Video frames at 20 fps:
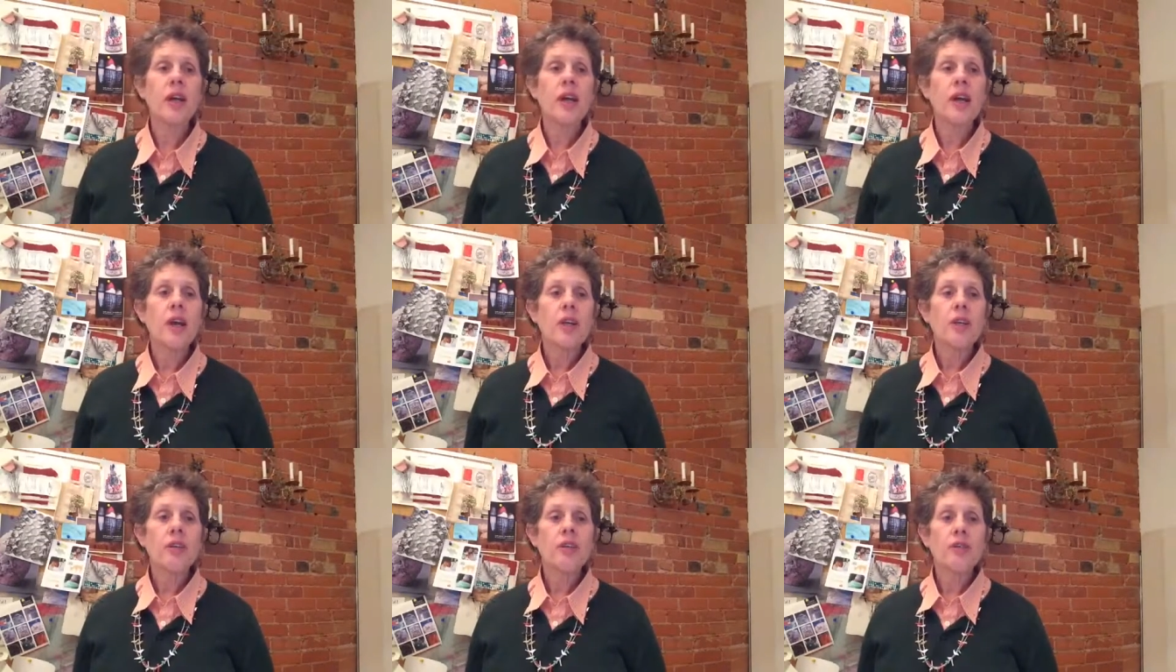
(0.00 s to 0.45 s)

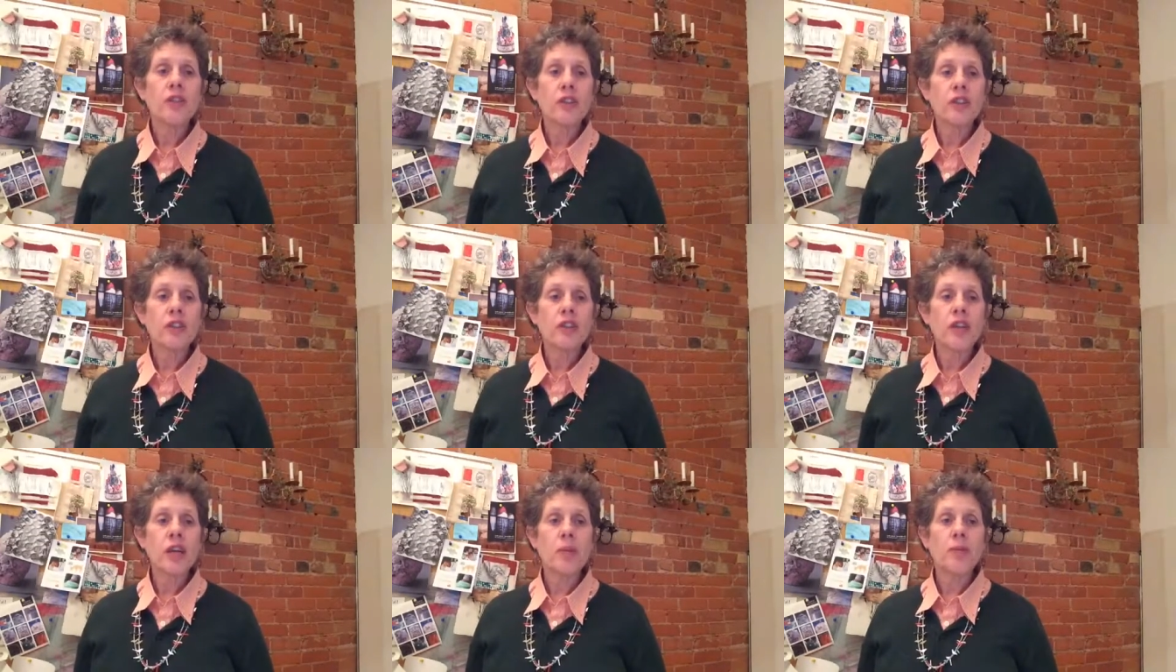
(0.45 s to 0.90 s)
The first
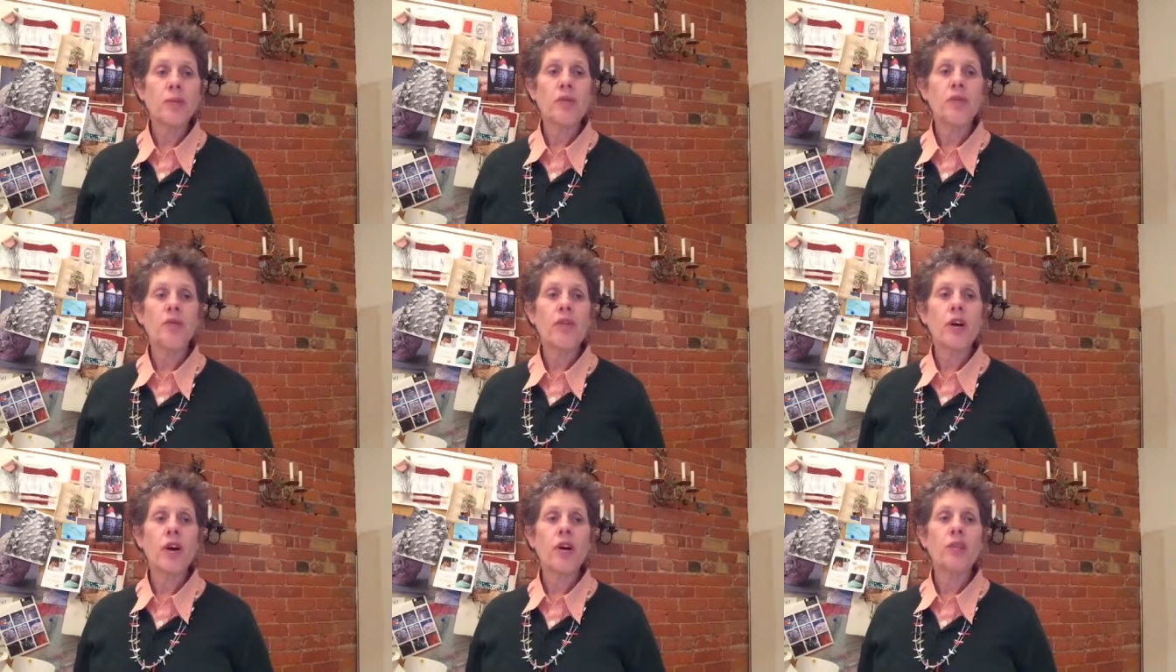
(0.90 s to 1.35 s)
step
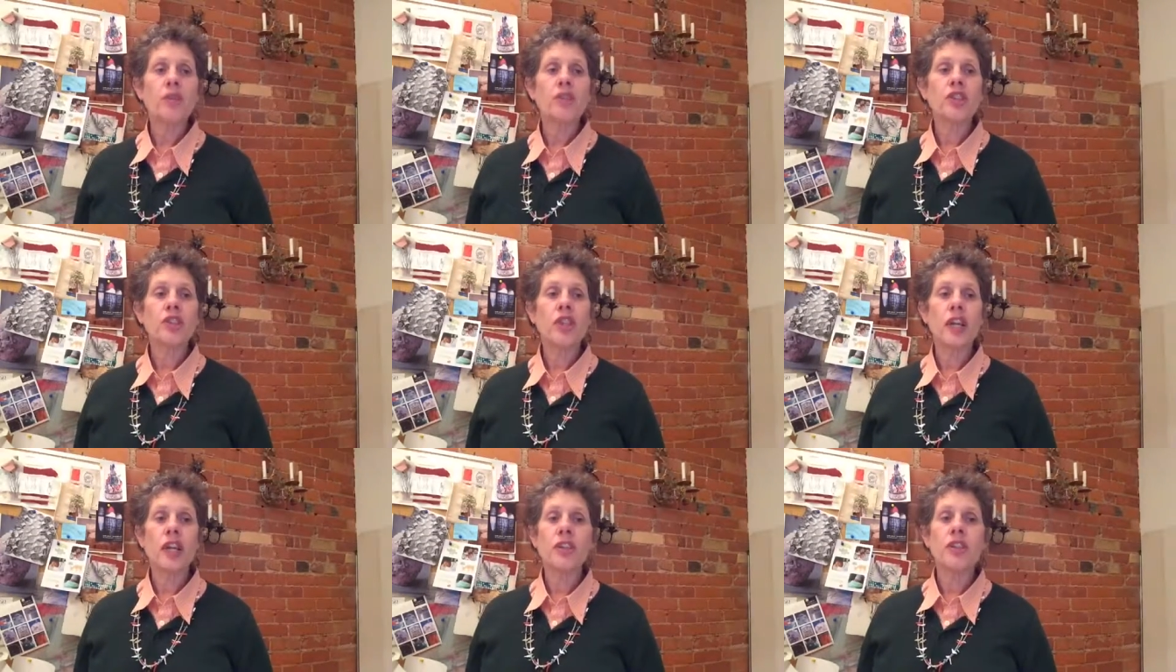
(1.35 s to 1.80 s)
involves
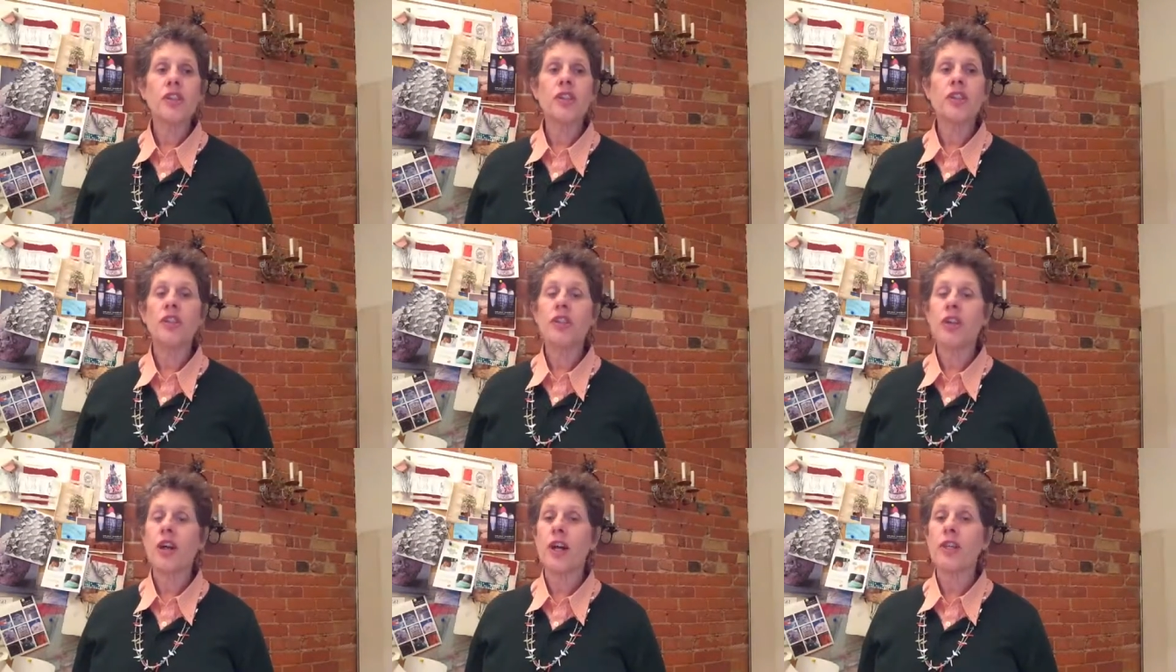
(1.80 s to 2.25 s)
changing the
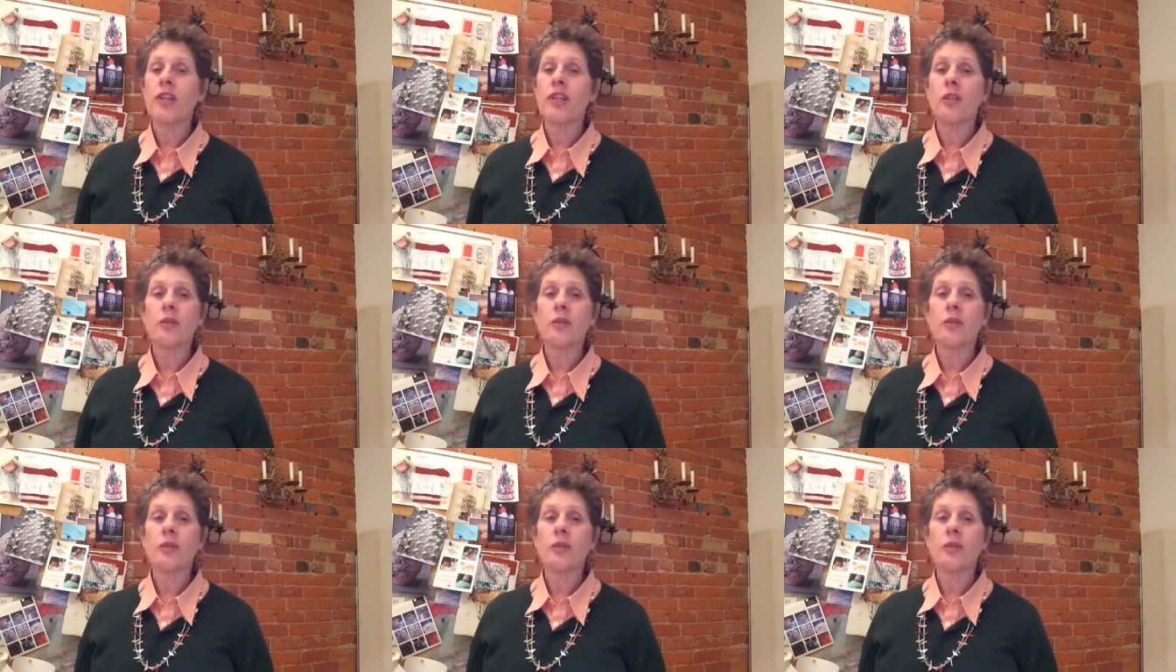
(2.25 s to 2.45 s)
diet to